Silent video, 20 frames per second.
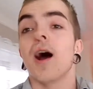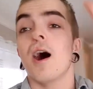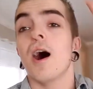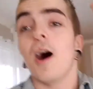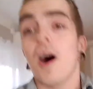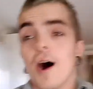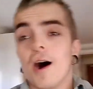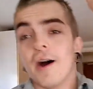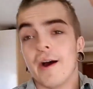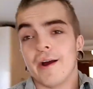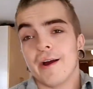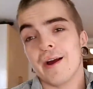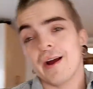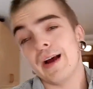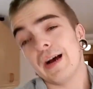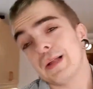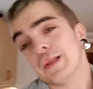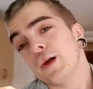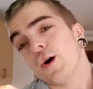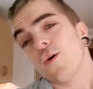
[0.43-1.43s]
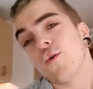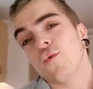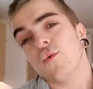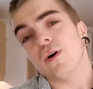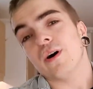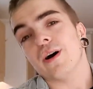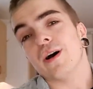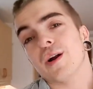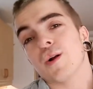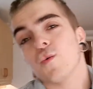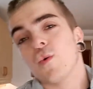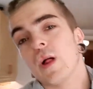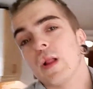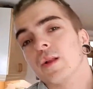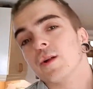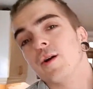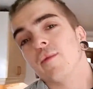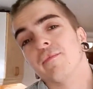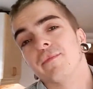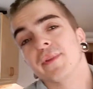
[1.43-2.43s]
Hi, hello and
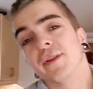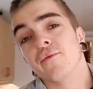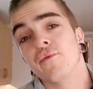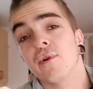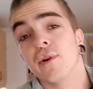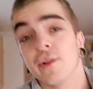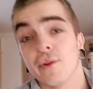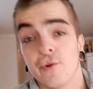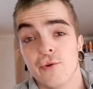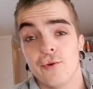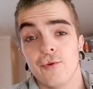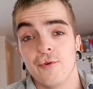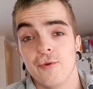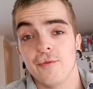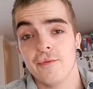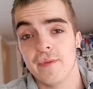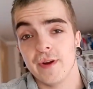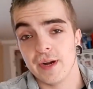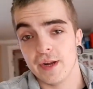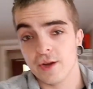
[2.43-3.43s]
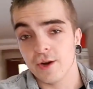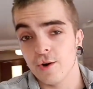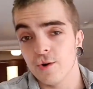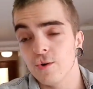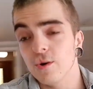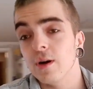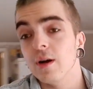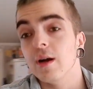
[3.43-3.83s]
welcome to a new video.